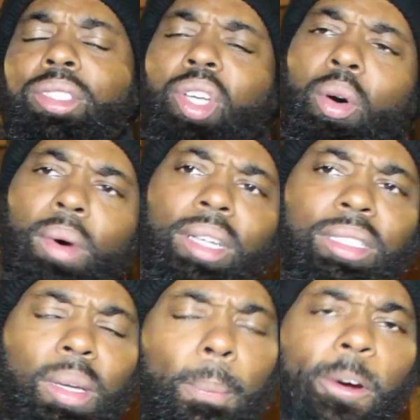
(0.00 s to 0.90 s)
So what
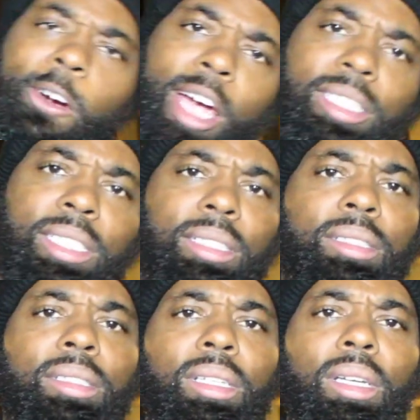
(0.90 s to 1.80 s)
is the progression?
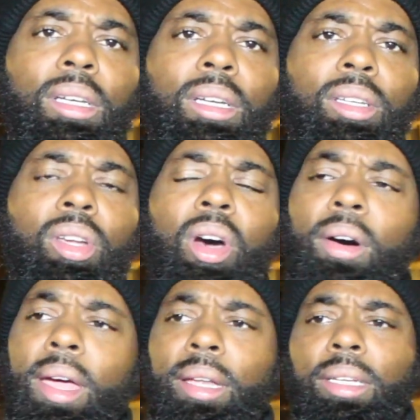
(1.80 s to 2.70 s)
You
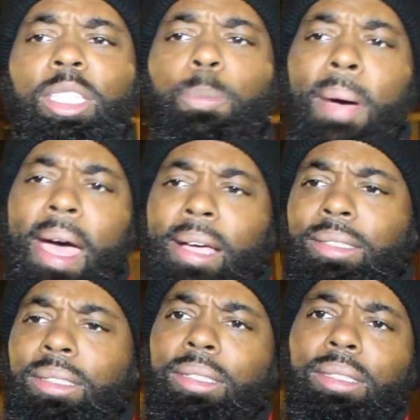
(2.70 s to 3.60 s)
know, and these
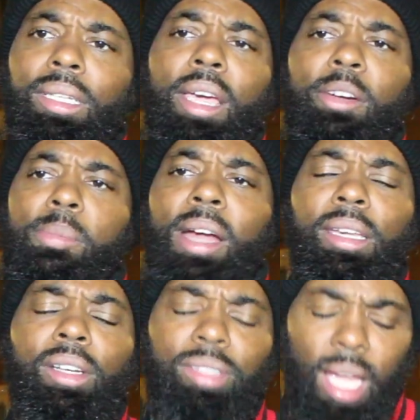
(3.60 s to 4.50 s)
pastors and
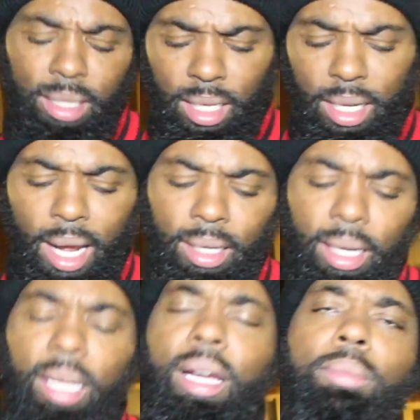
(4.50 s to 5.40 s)
everybody else got to get out of
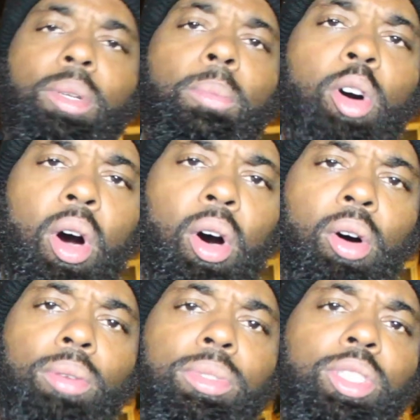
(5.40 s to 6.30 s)
their comfortable
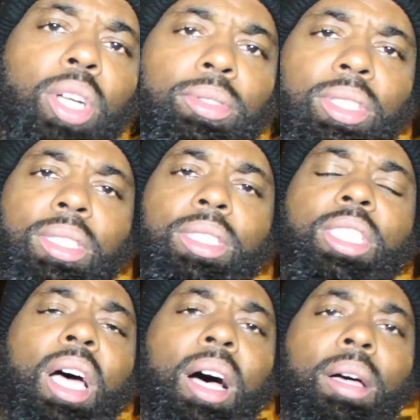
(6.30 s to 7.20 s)
homes, churches, and
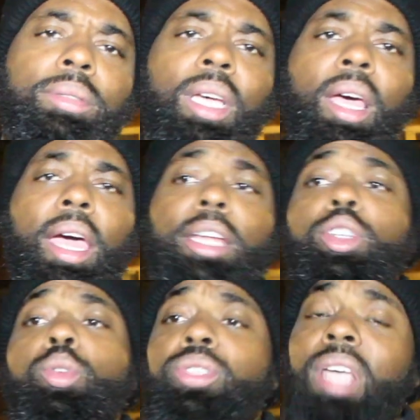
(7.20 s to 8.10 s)
jobs and
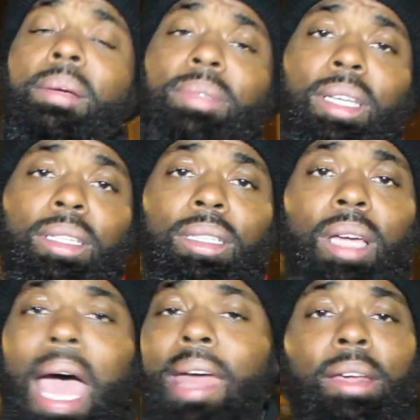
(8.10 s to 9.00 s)
do something.
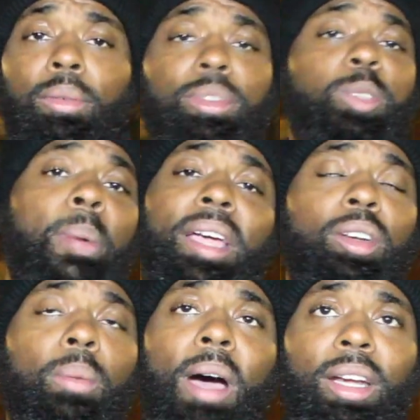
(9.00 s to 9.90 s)
I ain't expect
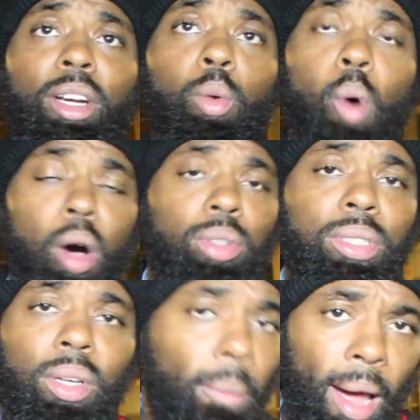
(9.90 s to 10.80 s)
nobody to walk
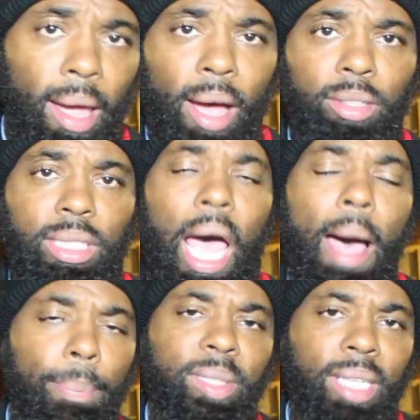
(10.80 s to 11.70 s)
to the White House.
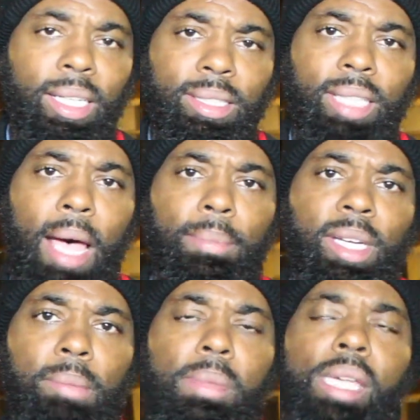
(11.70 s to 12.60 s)
God put that
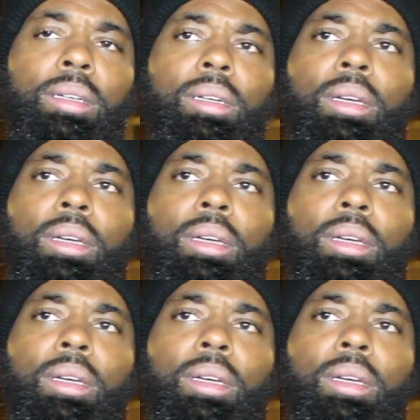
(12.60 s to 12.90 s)
assignment in me.